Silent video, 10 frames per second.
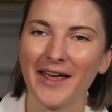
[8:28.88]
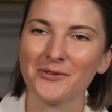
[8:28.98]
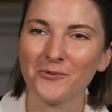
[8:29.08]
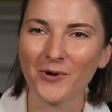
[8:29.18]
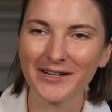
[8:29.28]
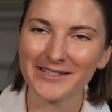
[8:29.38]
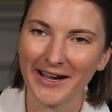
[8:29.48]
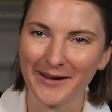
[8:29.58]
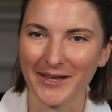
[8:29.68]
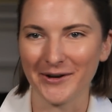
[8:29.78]
And the one
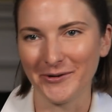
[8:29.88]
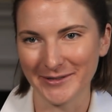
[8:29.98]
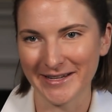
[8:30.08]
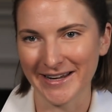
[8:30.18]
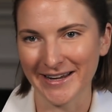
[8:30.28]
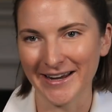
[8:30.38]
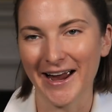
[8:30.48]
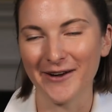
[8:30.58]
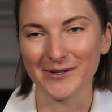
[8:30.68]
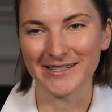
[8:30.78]
time that whole day
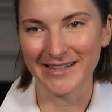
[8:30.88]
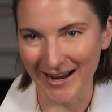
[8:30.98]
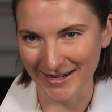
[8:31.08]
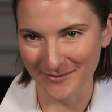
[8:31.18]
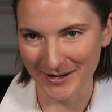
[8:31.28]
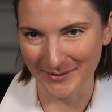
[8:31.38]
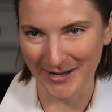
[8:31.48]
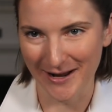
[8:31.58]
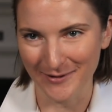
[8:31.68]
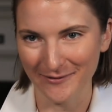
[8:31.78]
I was not gonna be able to
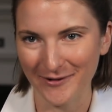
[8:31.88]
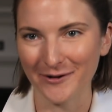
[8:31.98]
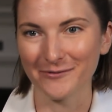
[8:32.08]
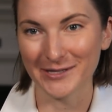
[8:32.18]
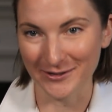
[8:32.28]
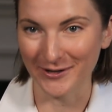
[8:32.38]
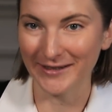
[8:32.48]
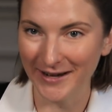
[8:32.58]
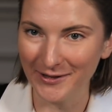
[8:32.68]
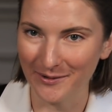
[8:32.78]
have my phone was during
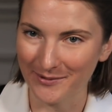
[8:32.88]
the color